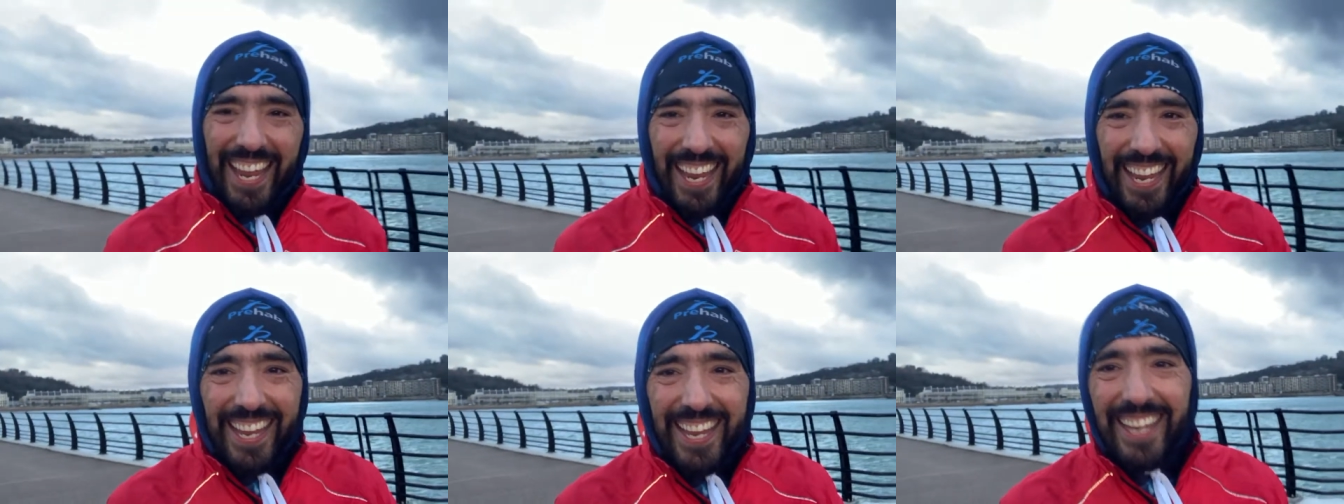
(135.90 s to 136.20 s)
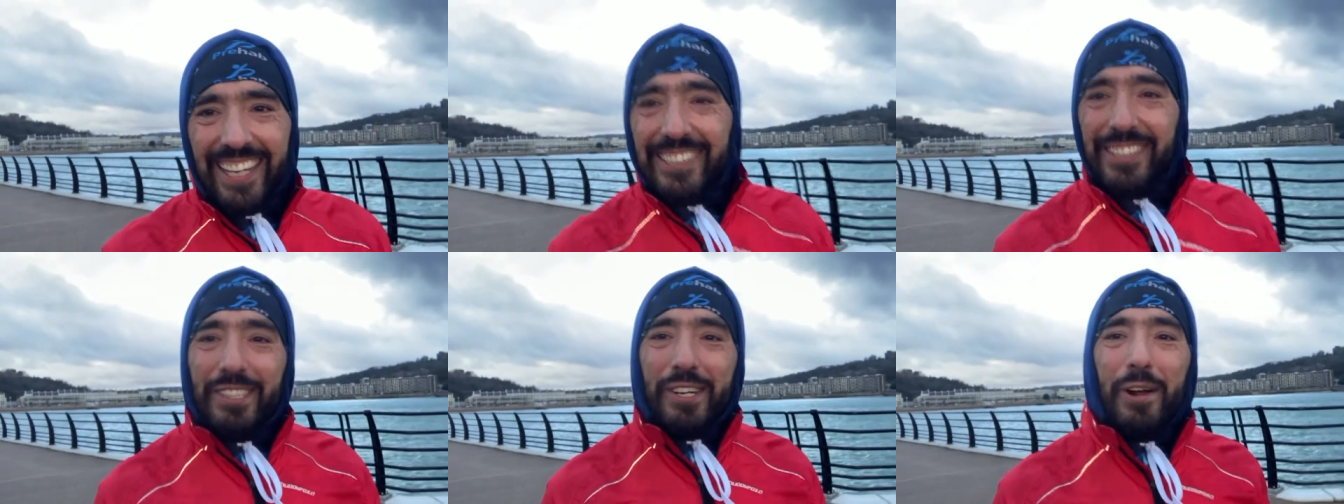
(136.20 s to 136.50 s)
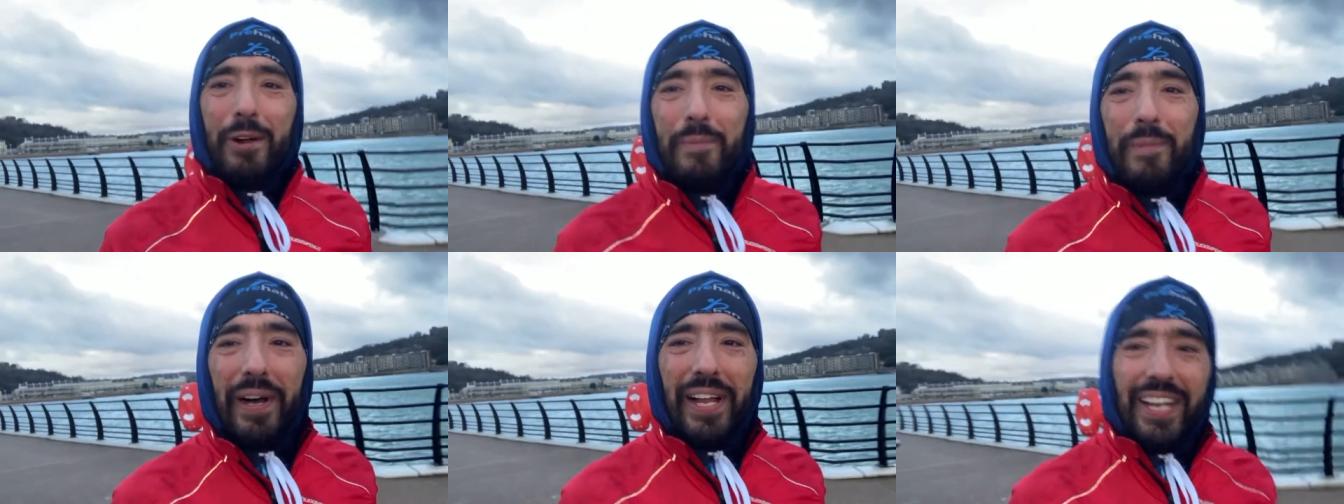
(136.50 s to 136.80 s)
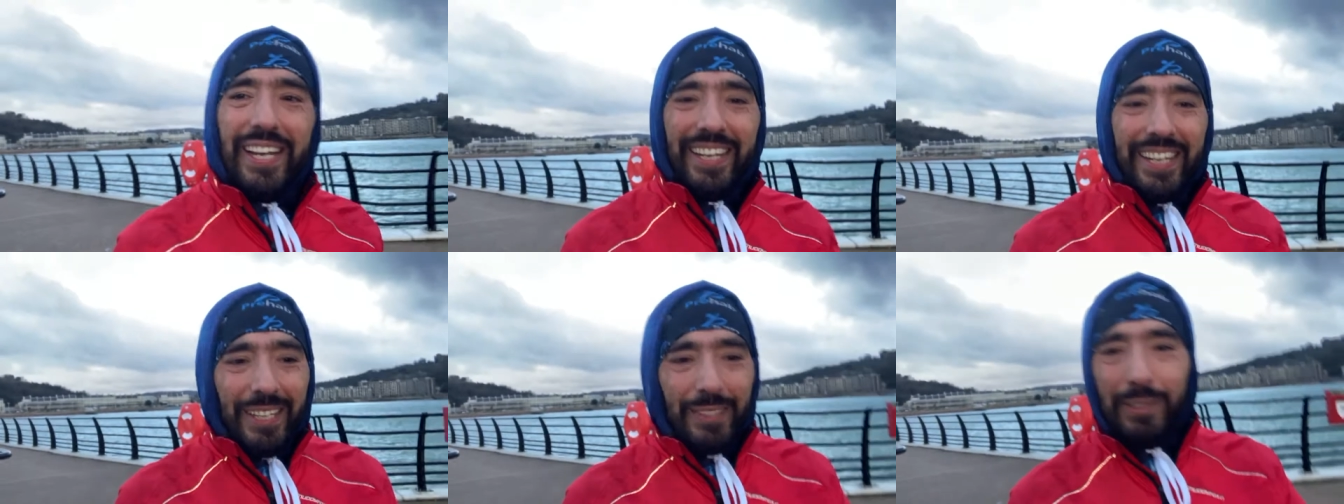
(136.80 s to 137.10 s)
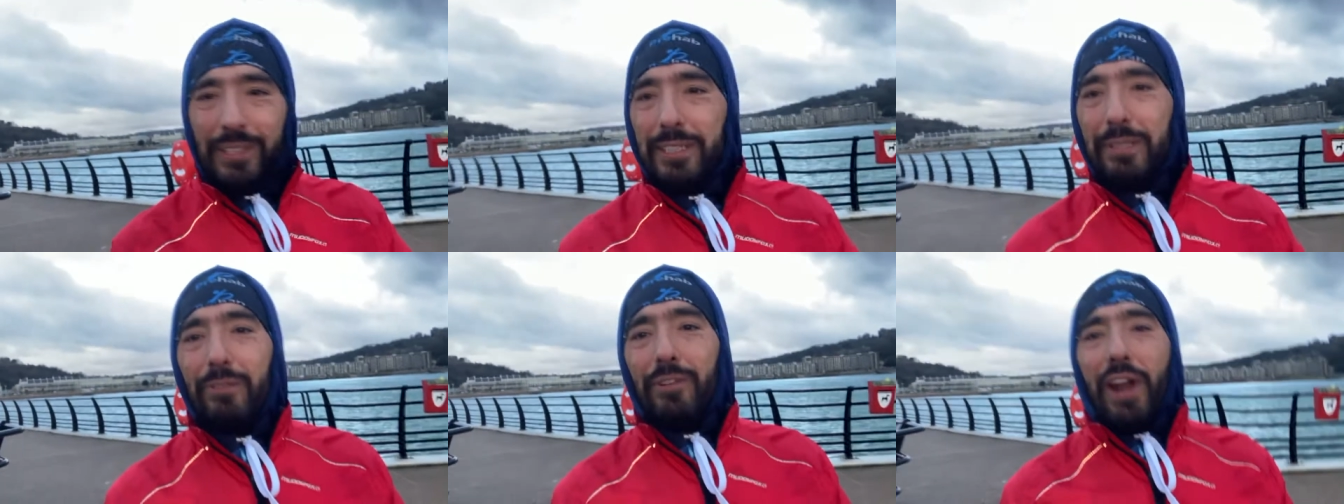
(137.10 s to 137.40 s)
It's normal,
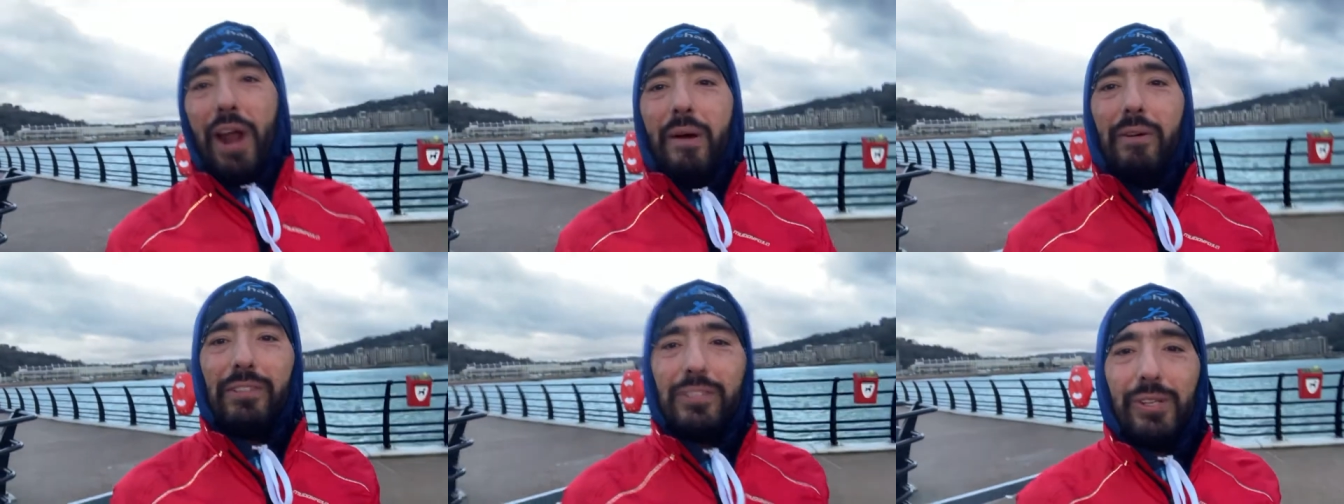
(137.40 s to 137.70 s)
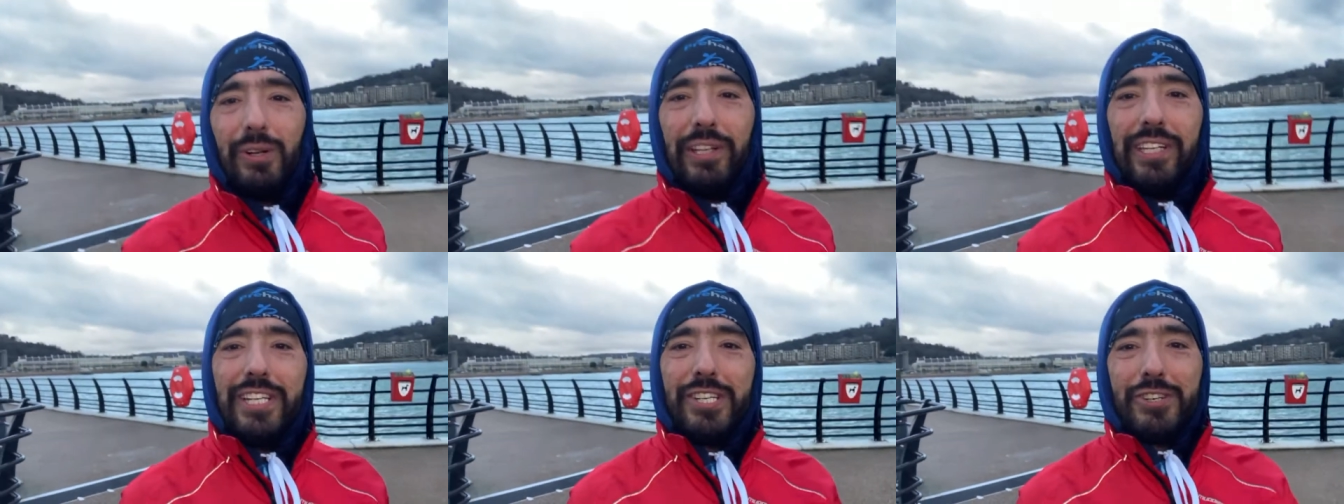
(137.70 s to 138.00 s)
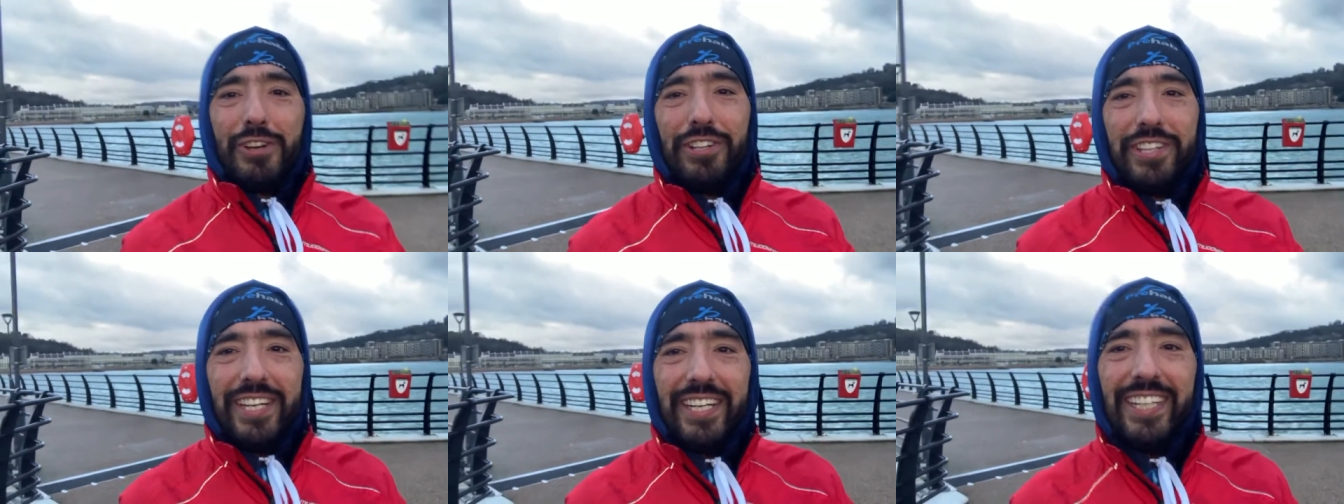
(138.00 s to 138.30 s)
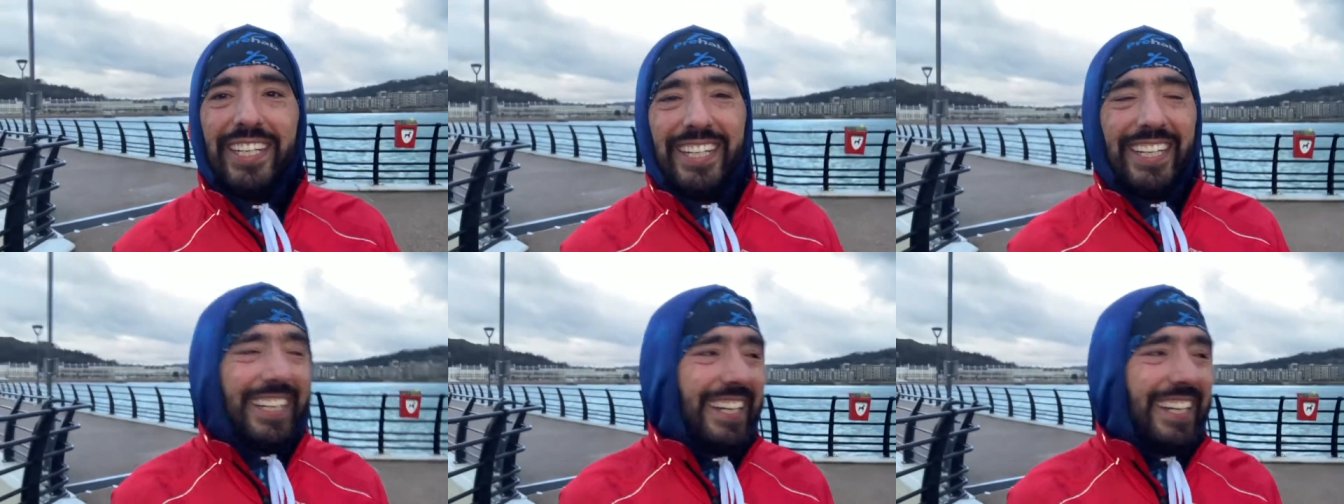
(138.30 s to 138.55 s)
24 hours looking at each other.